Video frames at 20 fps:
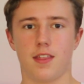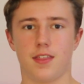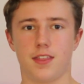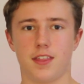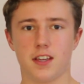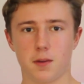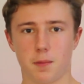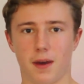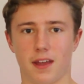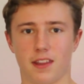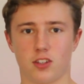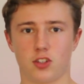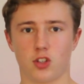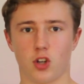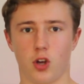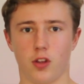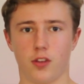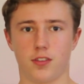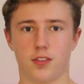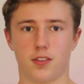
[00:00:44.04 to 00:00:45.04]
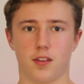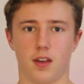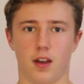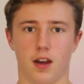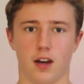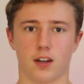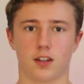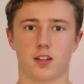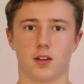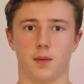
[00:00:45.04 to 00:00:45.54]
think about the shots,
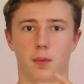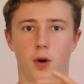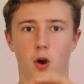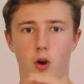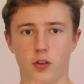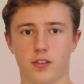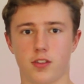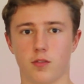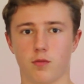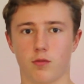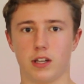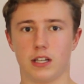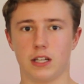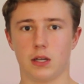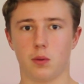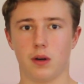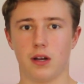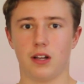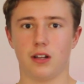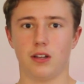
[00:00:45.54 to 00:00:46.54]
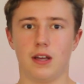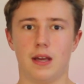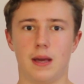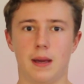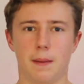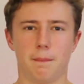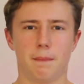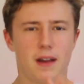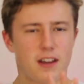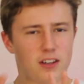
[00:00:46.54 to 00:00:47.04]
compose them really well,
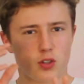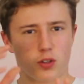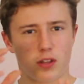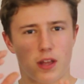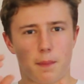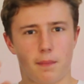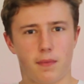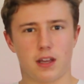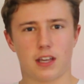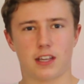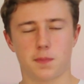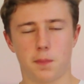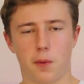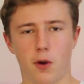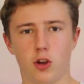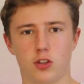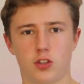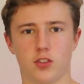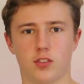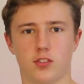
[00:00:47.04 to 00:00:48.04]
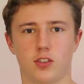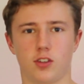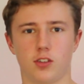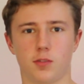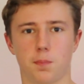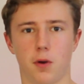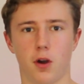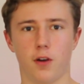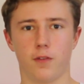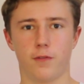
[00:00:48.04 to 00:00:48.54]
make sure that exposure is
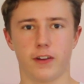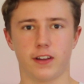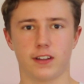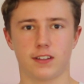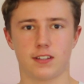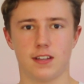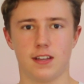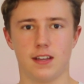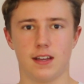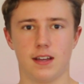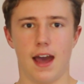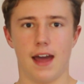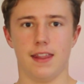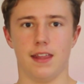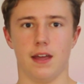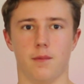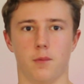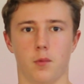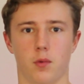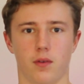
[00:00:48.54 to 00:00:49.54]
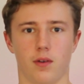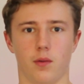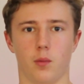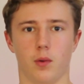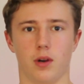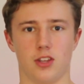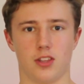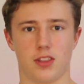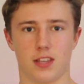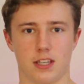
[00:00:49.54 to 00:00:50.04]
just perfect, and then
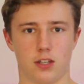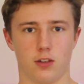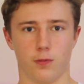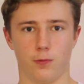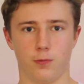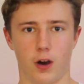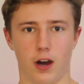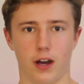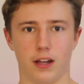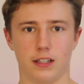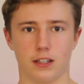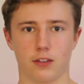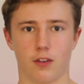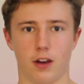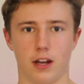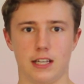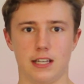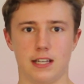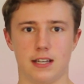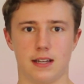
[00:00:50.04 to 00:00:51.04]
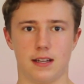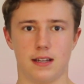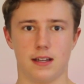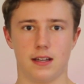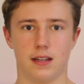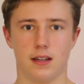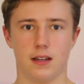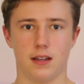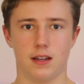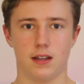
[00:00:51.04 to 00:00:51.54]
when you think you're finally ready,
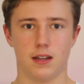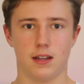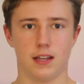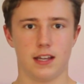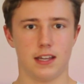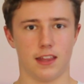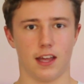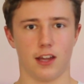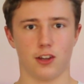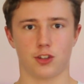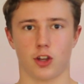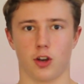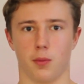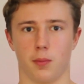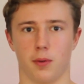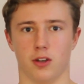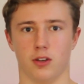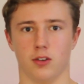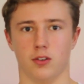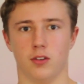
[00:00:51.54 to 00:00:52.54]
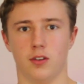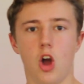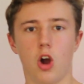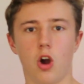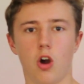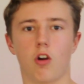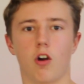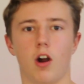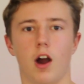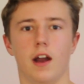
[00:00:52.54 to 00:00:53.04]
hit that shutter button.
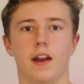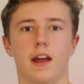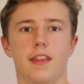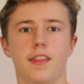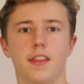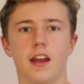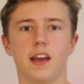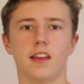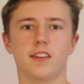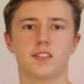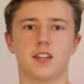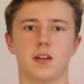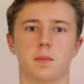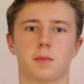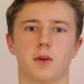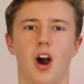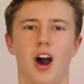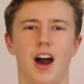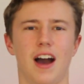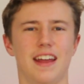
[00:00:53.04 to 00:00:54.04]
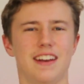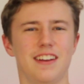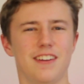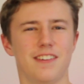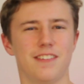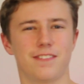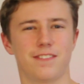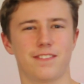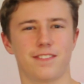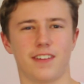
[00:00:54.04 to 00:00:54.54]
Alright, and the next tip kind
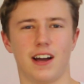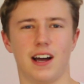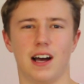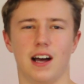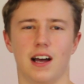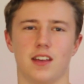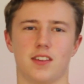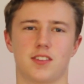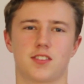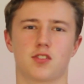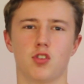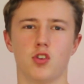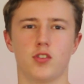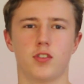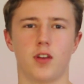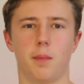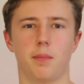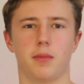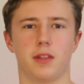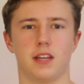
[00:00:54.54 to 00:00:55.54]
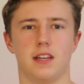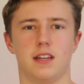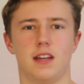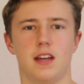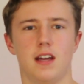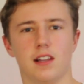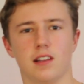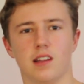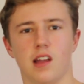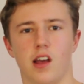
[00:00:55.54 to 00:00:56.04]
of screws up
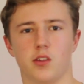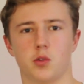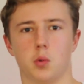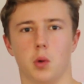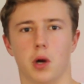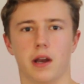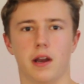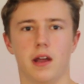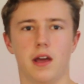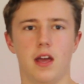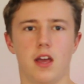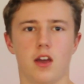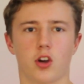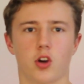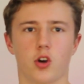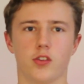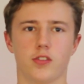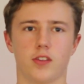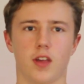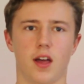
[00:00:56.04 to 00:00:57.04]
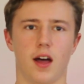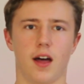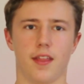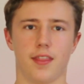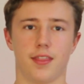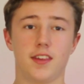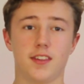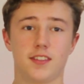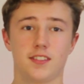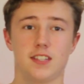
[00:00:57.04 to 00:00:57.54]
the last one, because
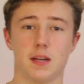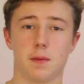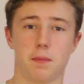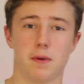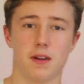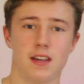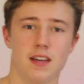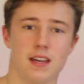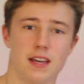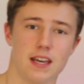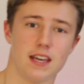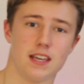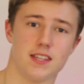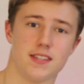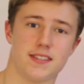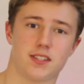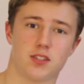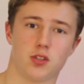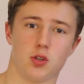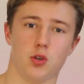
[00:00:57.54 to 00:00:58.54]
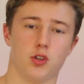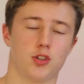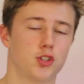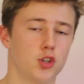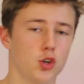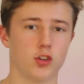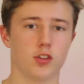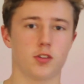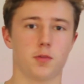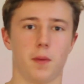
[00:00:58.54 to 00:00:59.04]
this tip is to
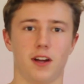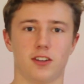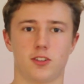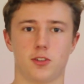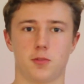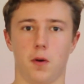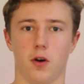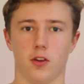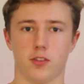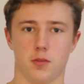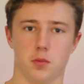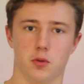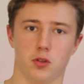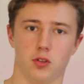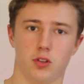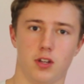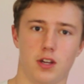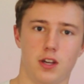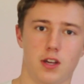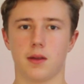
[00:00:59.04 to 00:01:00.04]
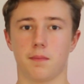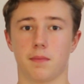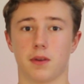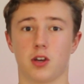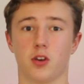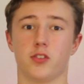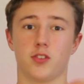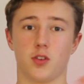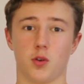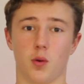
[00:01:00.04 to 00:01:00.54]
shoot as much as possible,
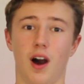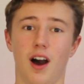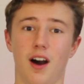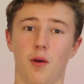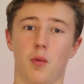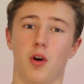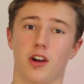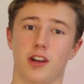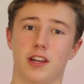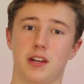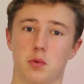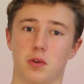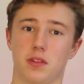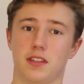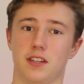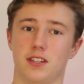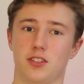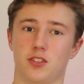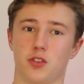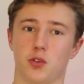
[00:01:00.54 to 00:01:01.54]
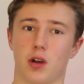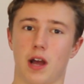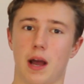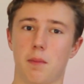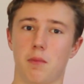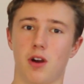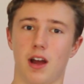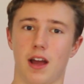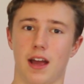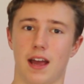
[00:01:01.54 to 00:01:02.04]
because you are working with a digital
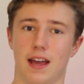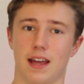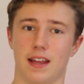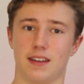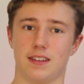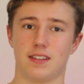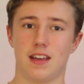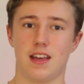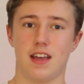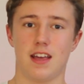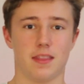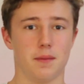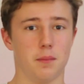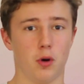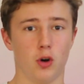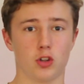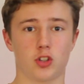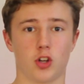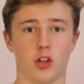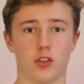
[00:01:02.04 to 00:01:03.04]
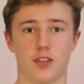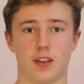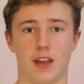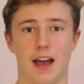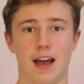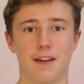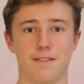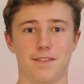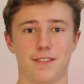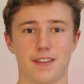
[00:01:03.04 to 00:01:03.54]
camera and the more shots you
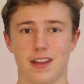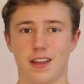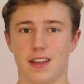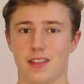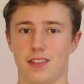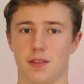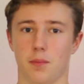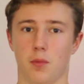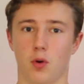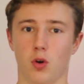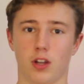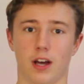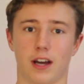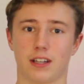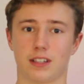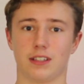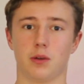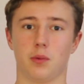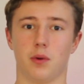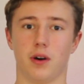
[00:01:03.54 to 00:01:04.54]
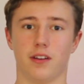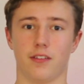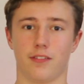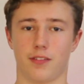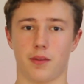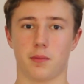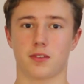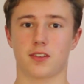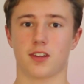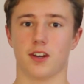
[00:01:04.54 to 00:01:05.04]
have, the more likely one of
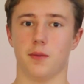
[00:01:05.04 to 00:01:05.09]
them is